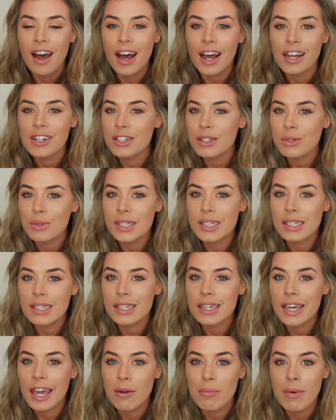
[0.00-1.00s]
I just
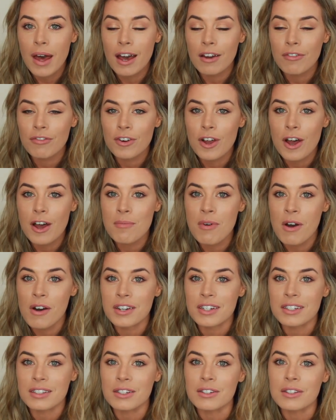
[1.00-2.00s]
recently came back from
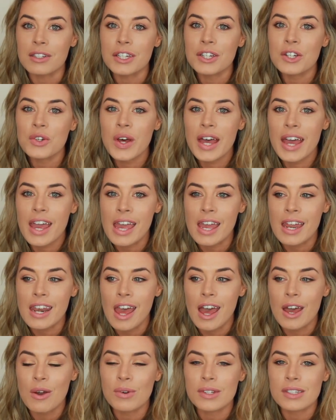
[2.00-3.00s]
Honolulu and
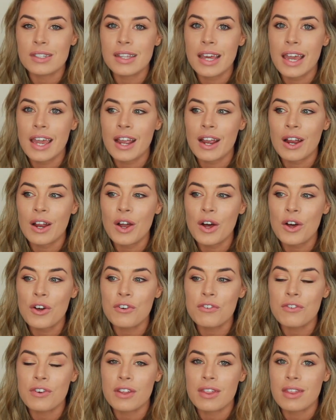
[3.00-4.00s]
I was there
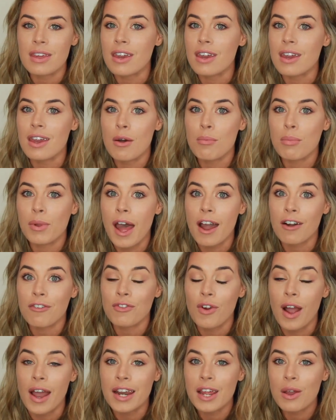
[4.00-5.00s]
over the Black
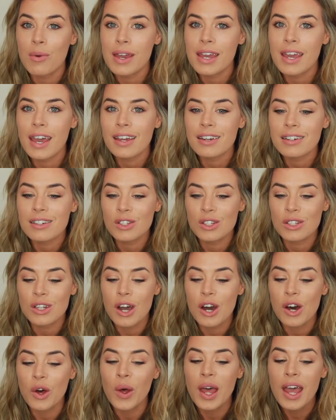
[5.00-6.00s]
Friday weekend
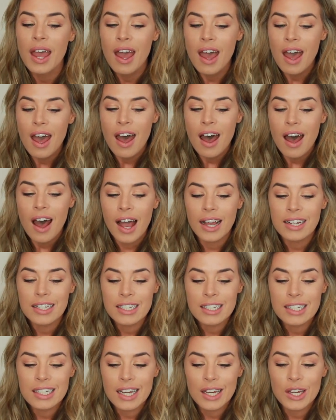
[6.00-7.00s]
so I
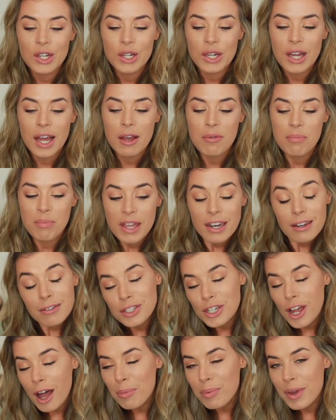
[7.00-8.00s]
did a bit of
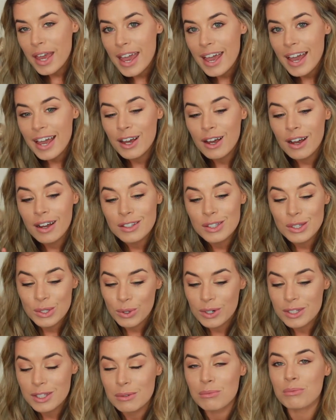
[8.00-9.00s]
shopping and
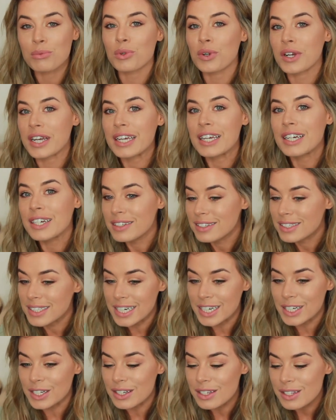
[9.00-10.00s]
scored some pretty good
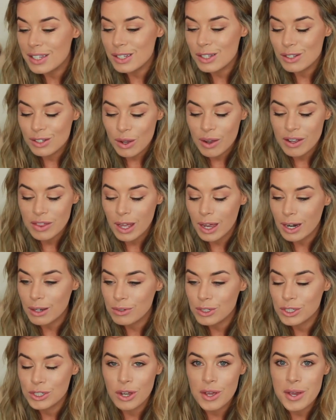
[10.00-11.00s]
deals so I thought I
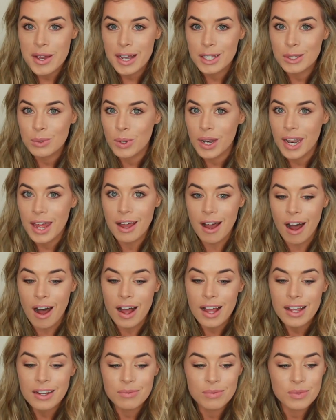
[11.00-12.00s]
would show you guys what I
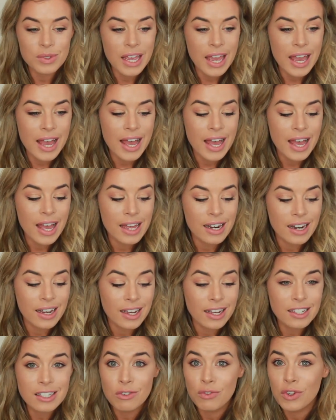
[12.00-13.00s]
got and I
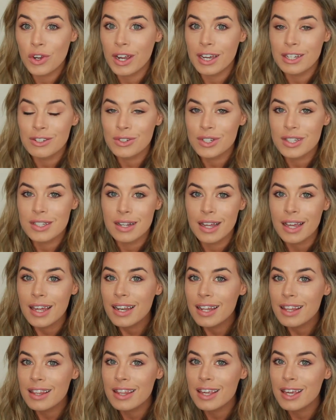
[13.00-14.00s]
guess if you're
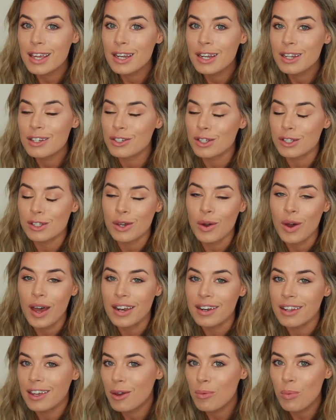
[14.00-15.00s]
interested then just go
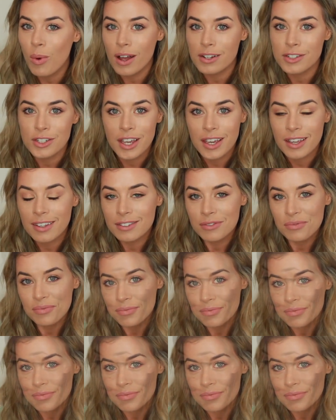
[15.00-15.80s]
ahead and keep watching.